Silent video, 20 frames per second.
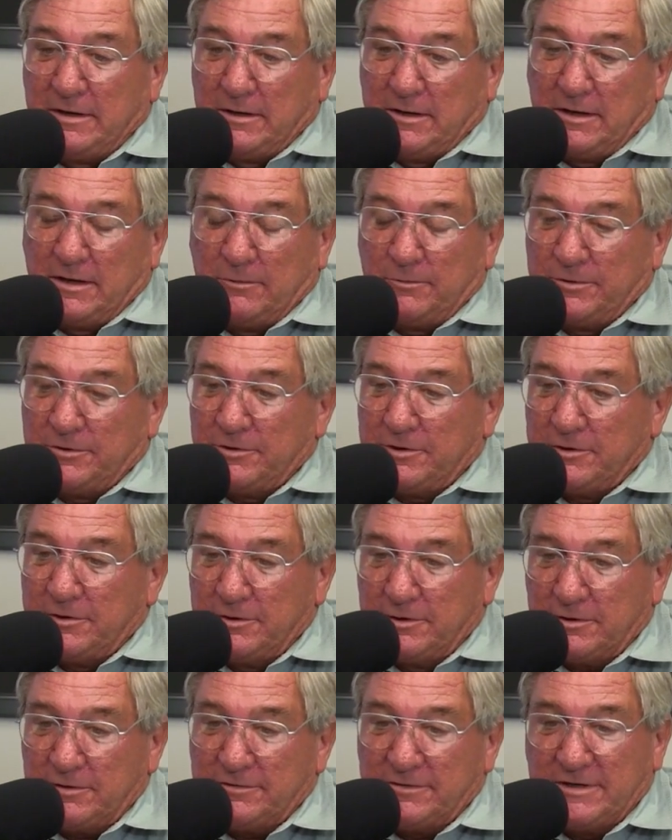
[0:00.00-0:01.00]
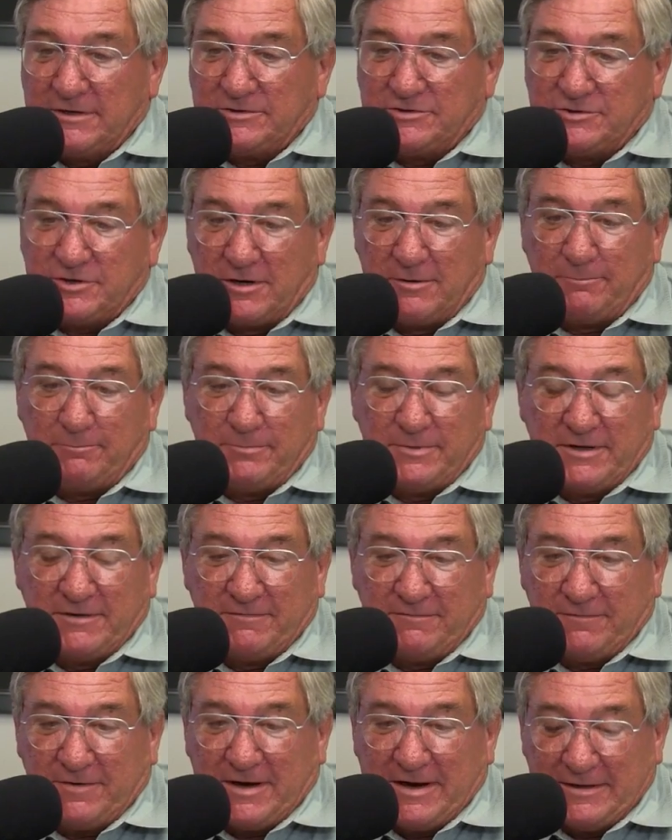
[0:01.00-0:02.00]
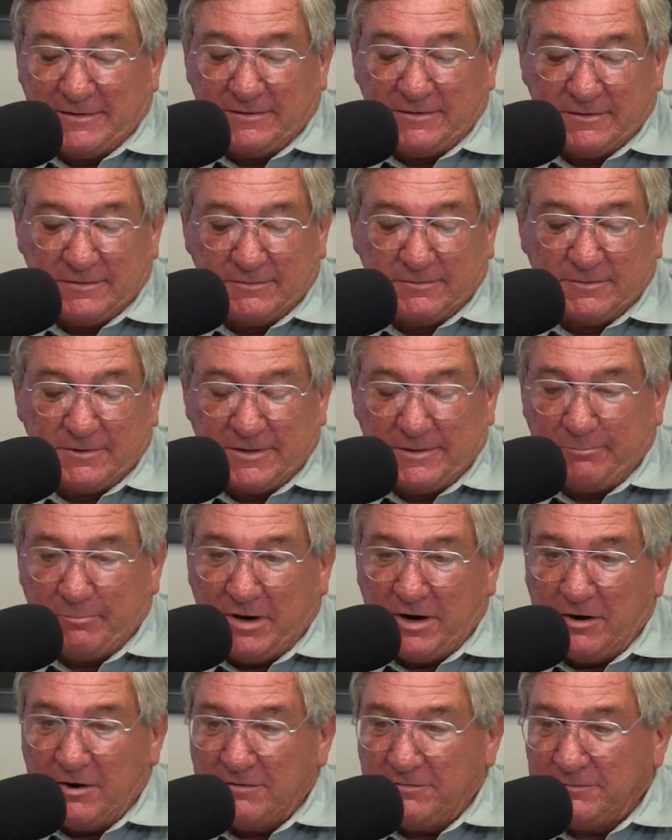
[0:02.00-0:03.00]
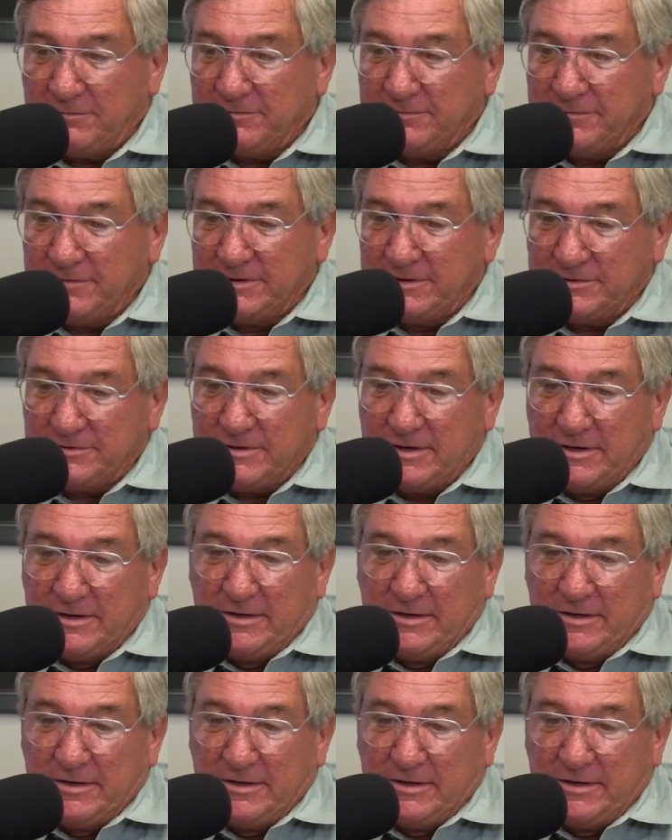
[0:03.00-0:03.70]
Uh, when they're hooked, they jump, they fight. They're really powerful fish.